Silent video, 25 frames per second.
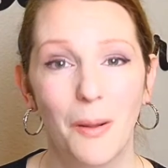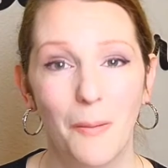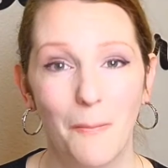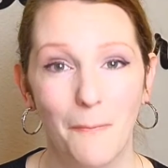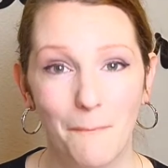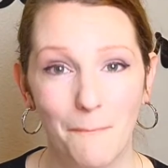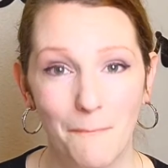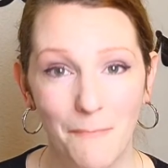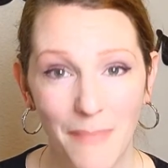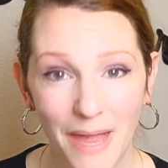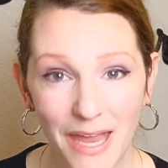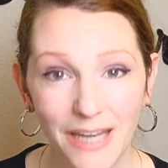
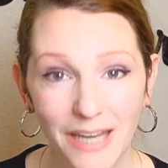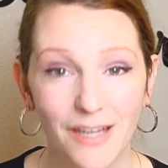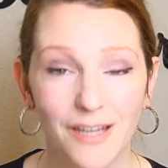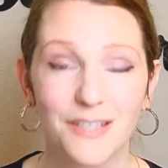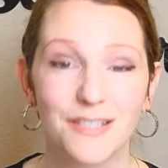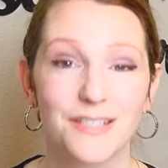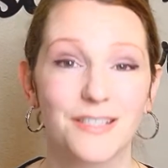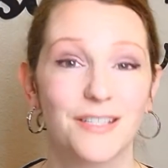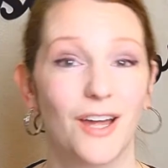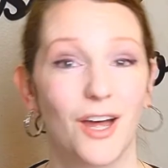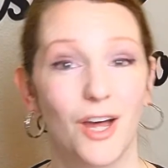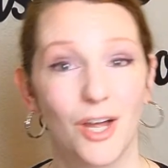Make
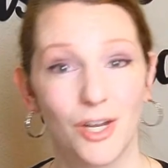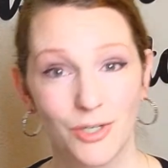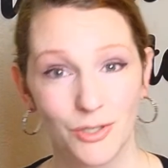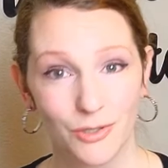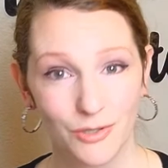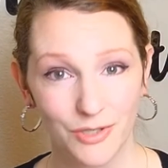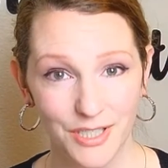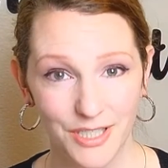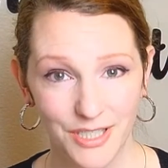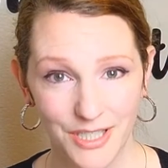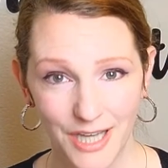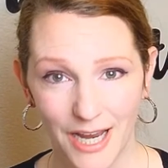us
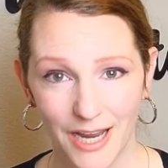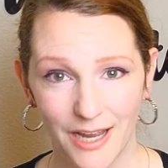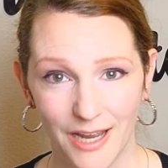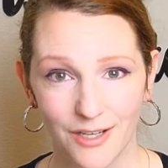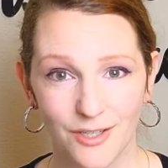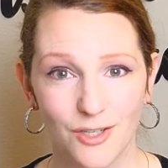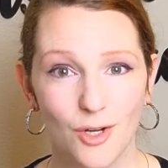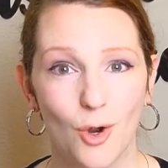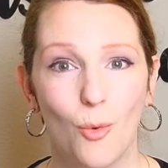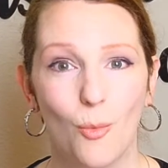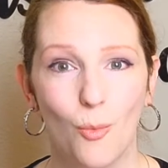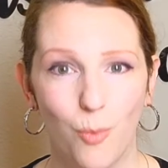
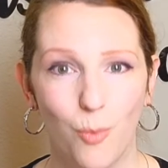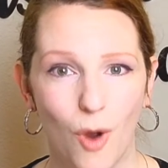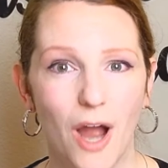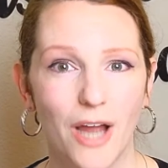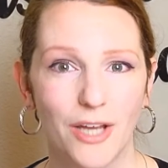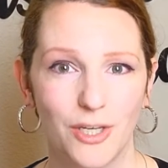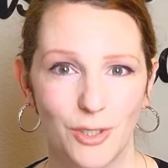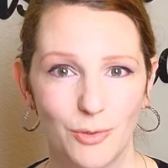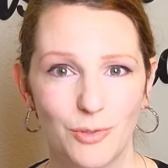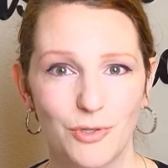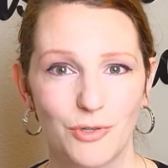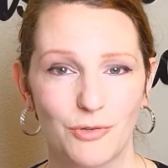understand why
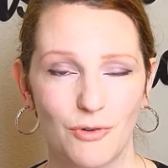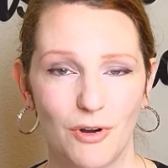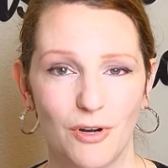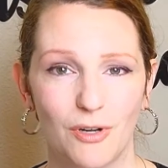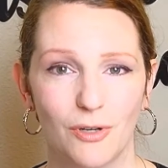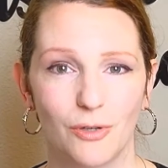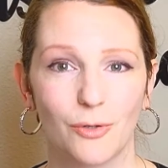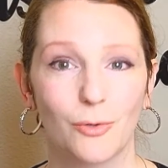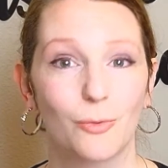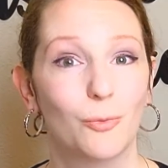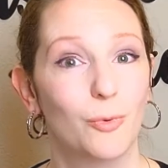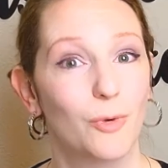you
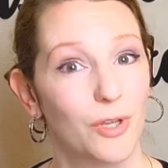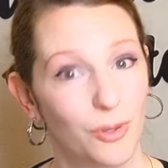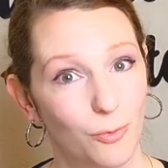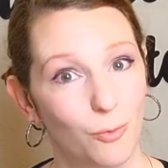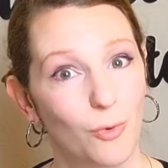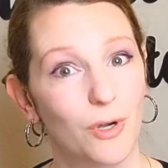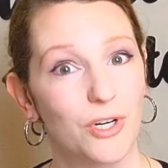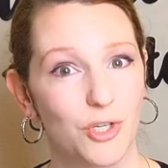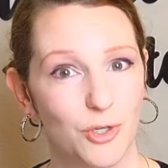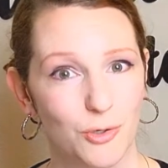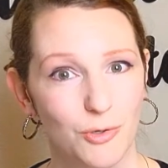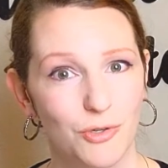struggled with
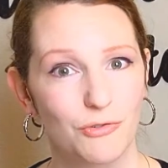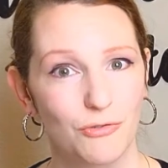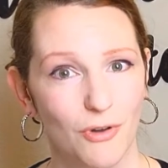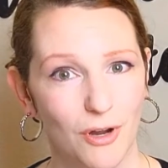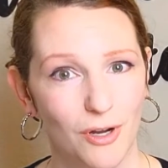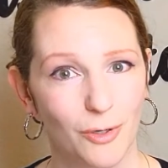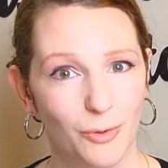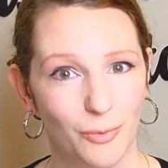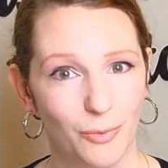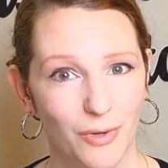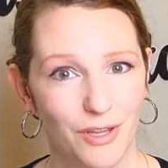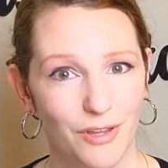what you
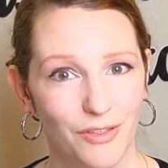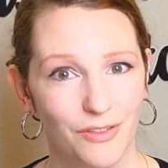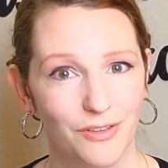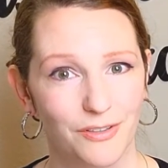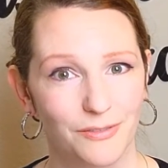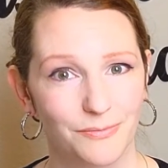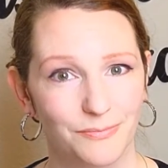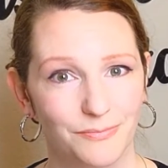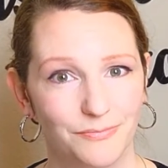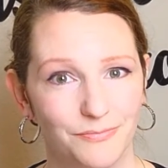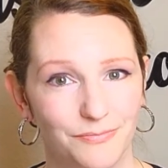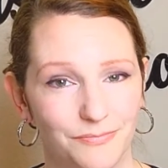struggled with.
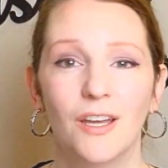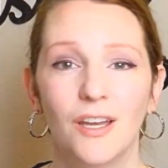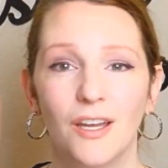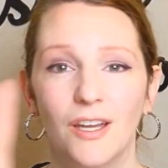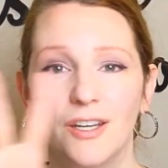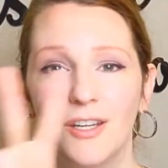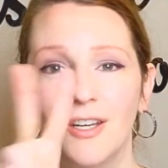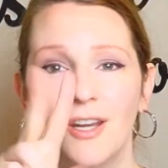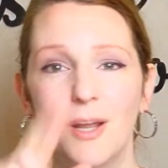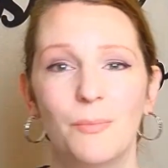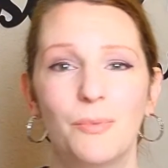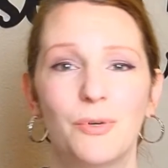
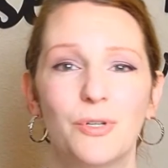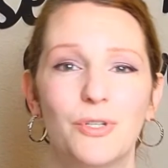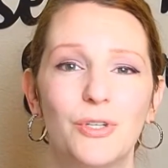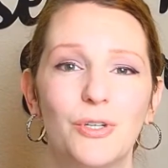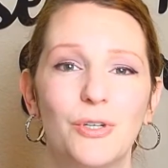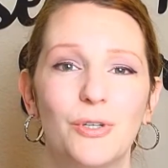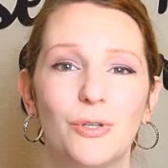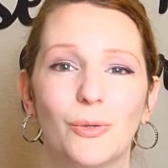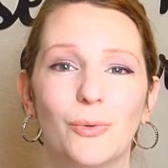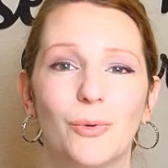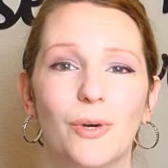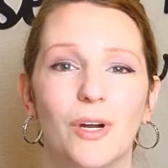Number
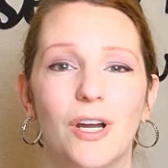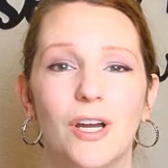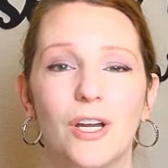2,